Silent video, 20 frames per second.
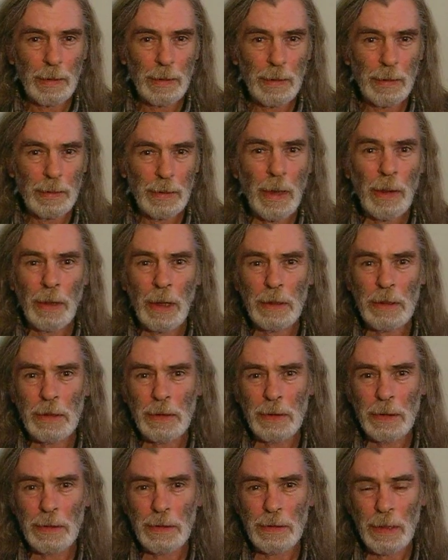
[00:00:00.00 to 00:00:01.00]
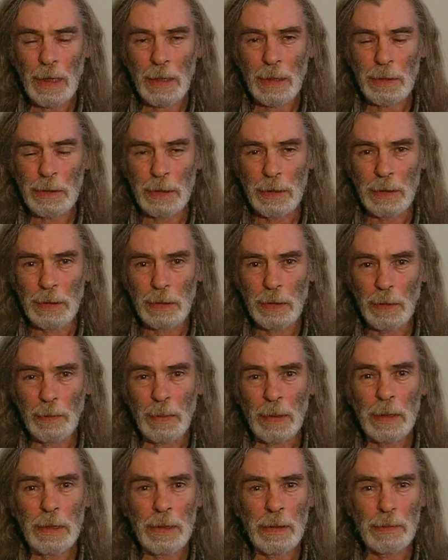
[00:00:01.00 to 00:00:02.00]
Now that is insanity, to
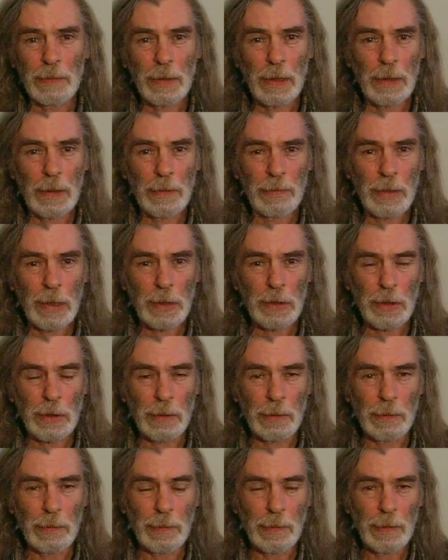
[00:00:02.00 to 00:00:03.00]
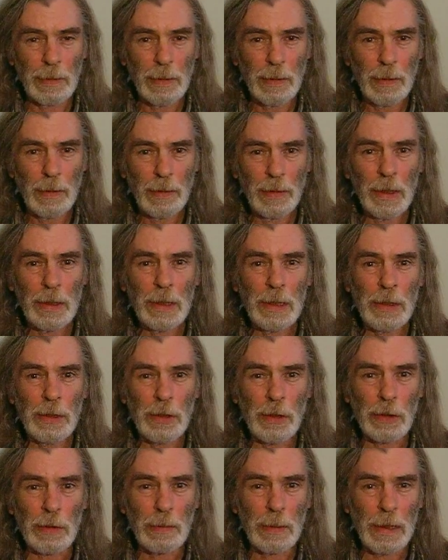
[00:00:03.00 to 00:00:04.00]
believe in a fiction that
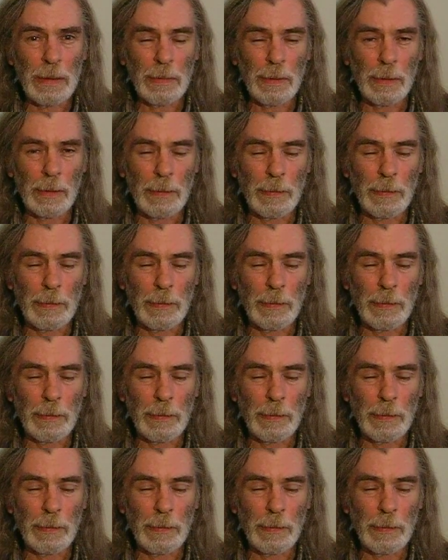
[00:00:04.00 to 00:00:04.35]
injures people.